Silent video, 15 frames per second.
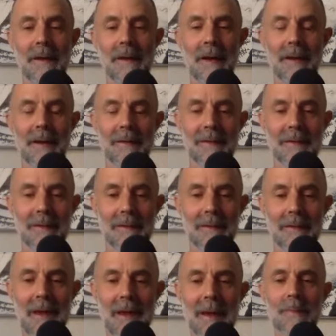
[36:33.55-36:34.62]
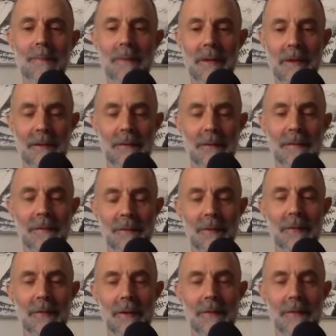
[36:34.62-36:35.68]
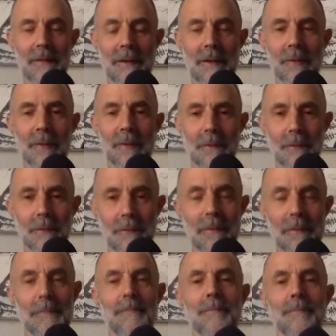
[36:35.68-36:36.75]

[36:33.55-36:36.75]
And that means not only all